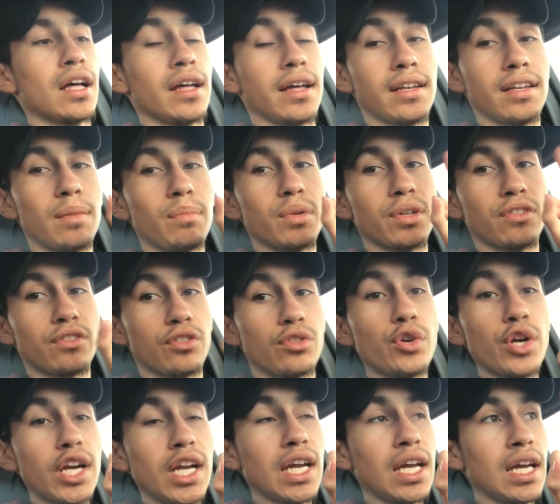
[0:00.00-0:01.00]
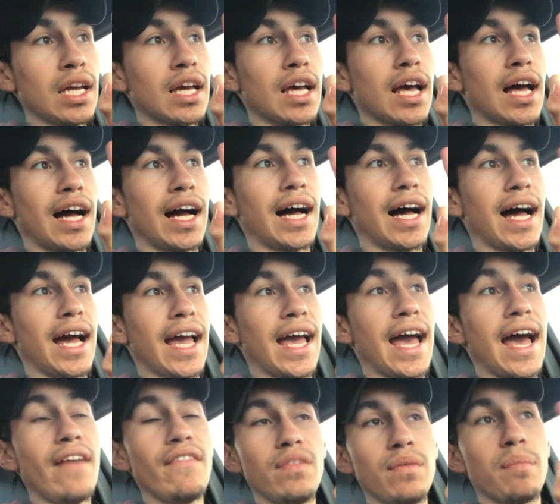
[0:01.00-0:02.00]
And number three, I
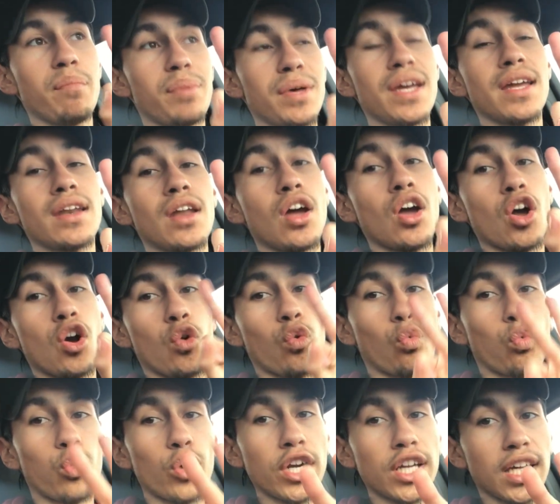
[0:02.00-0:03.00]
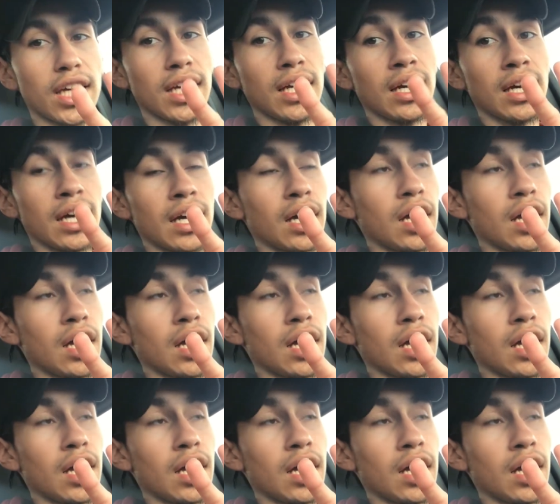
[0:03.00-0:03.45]
haven't been working